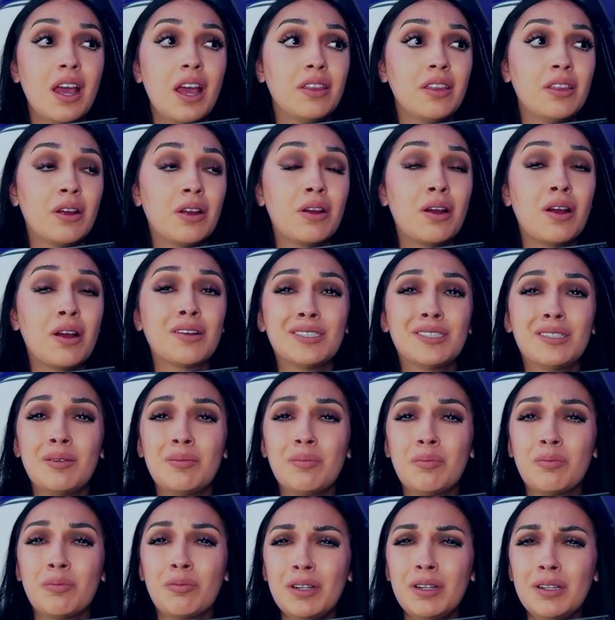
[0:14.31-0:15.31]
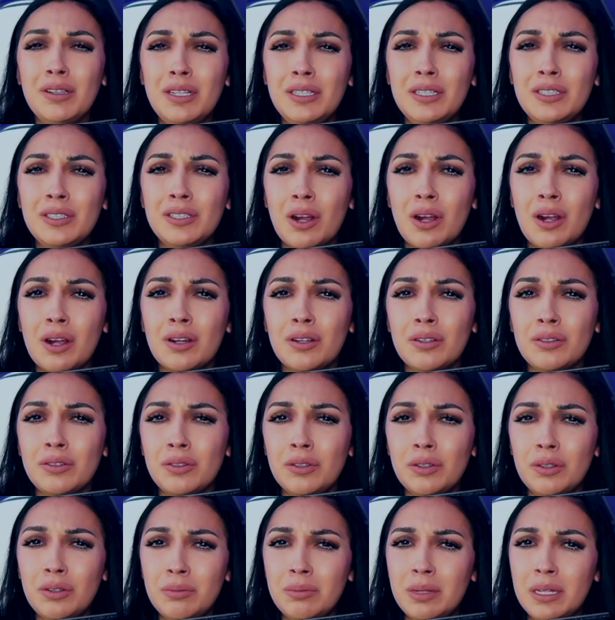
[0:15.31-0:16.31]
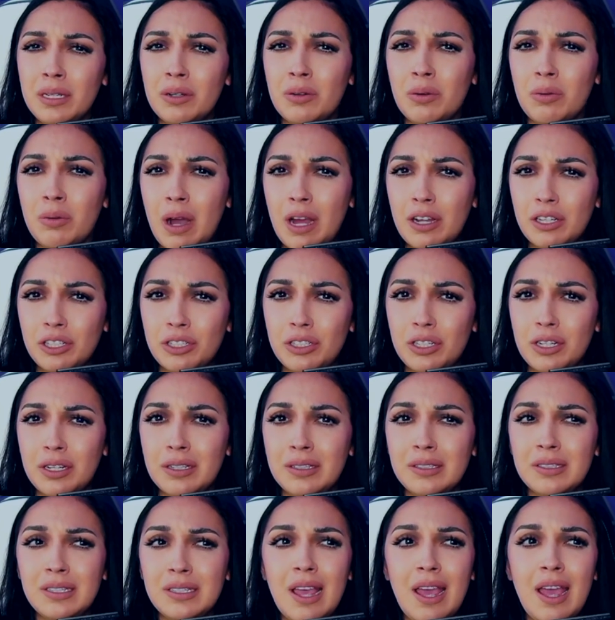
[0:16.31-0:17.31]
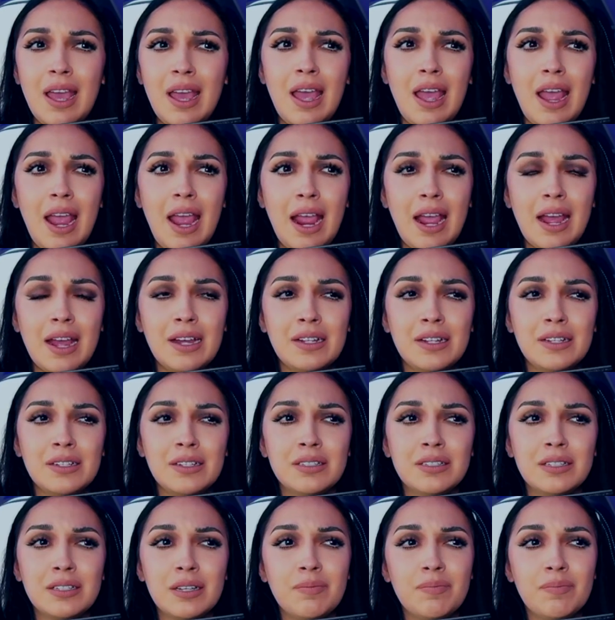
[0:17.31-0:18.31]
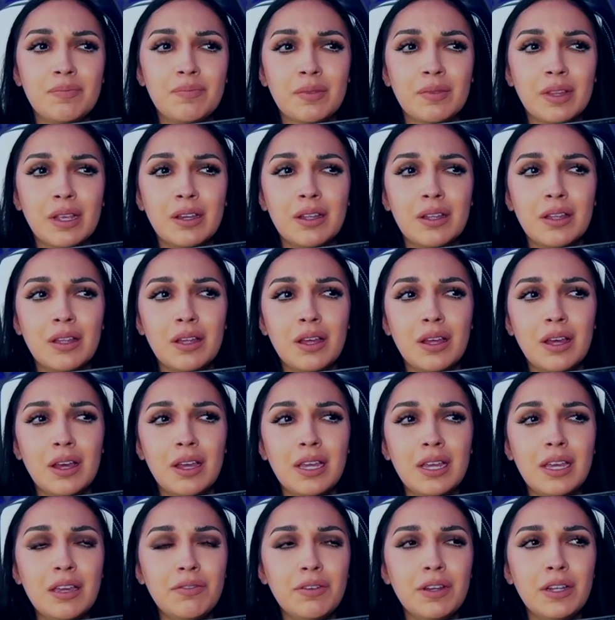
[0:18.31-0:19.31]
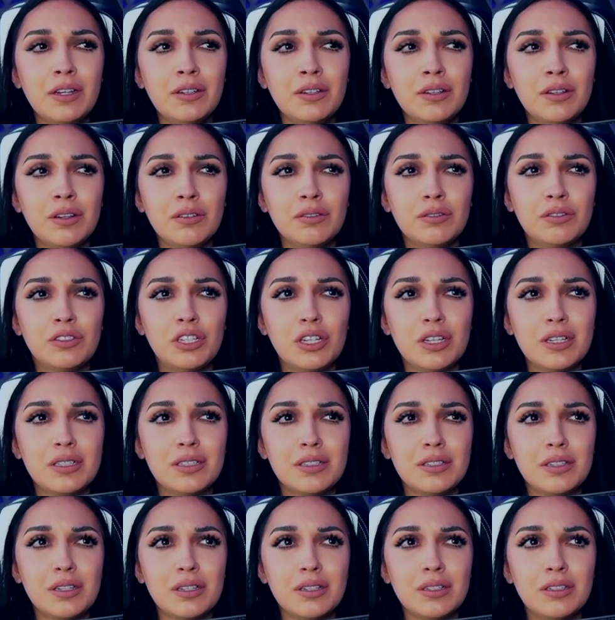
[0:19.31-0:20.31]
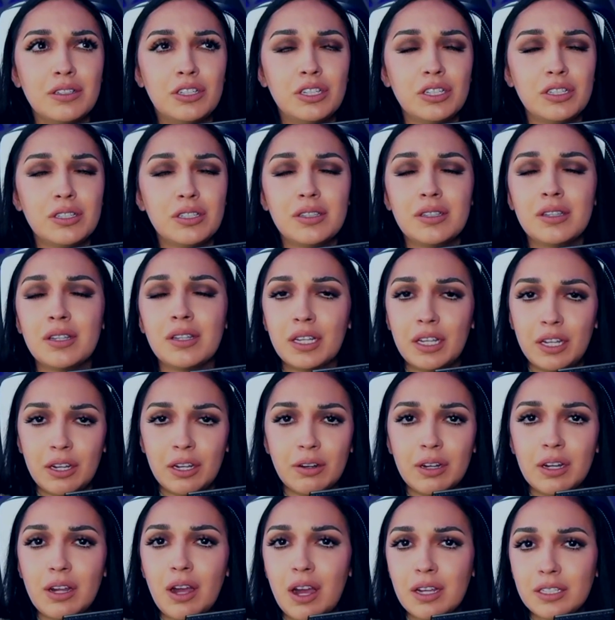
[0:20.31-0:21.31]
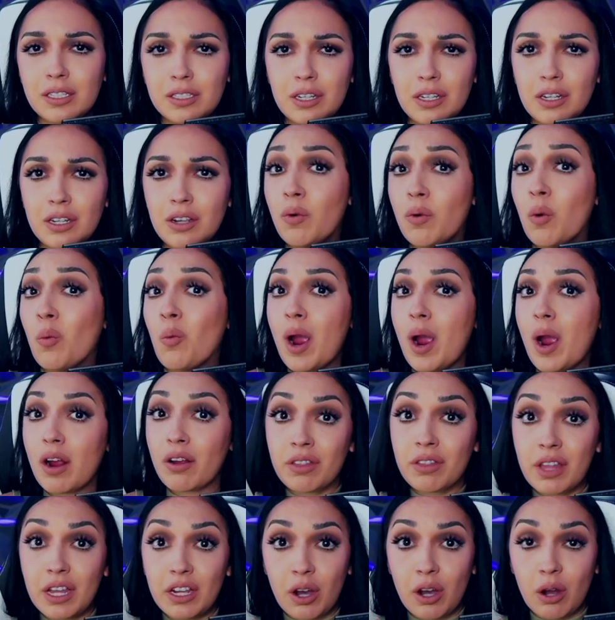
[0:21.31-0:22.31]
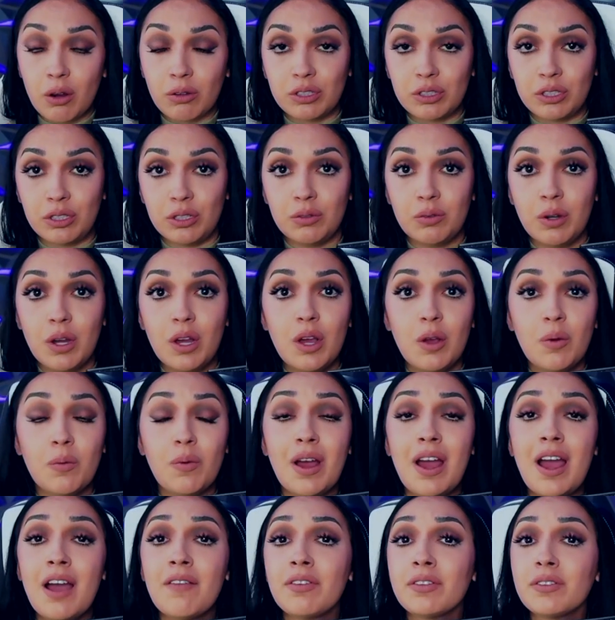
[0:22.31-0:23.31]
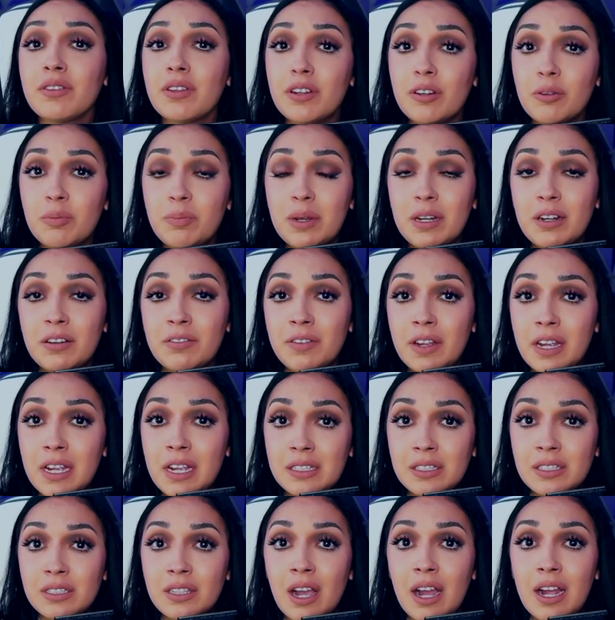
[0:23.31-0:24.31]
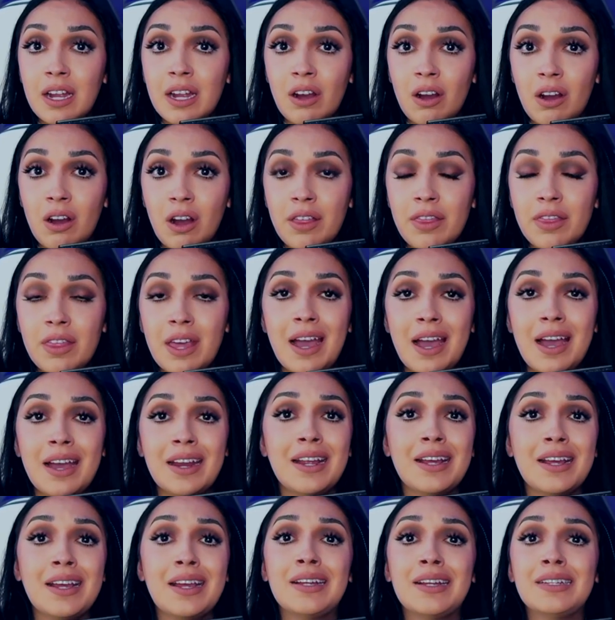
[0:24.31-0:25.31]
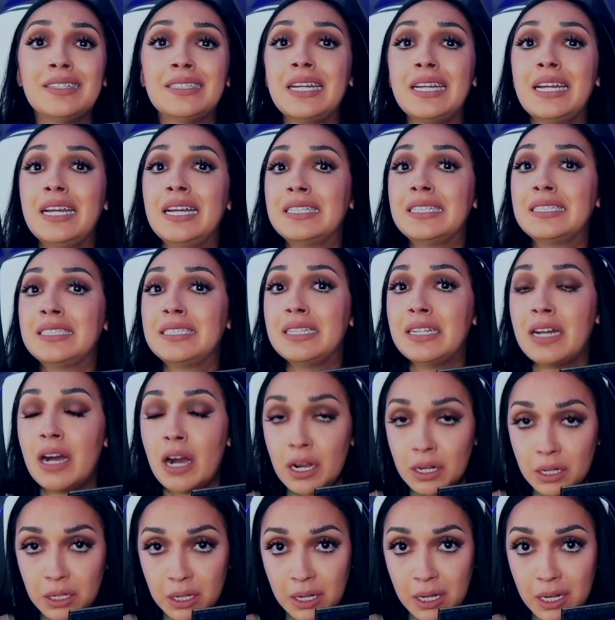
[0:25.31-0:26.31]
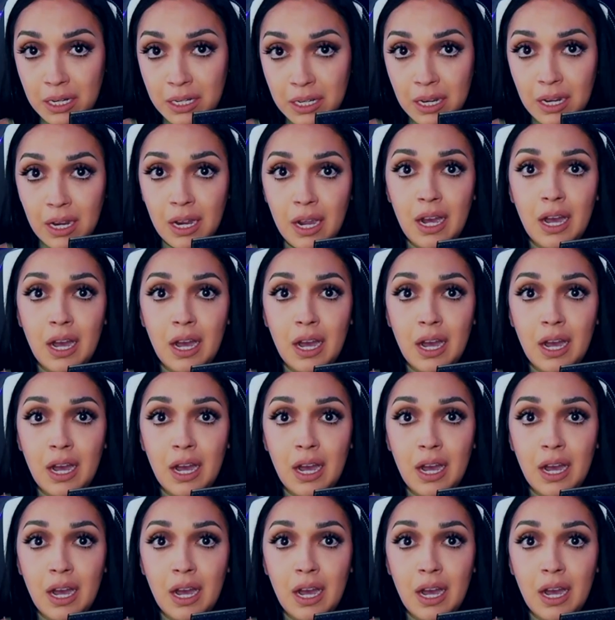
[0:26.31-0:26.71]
There are some really dark, looming questions, and even just the curiosity of where they go to. We'll have a little bit of insight on that, and it's not good.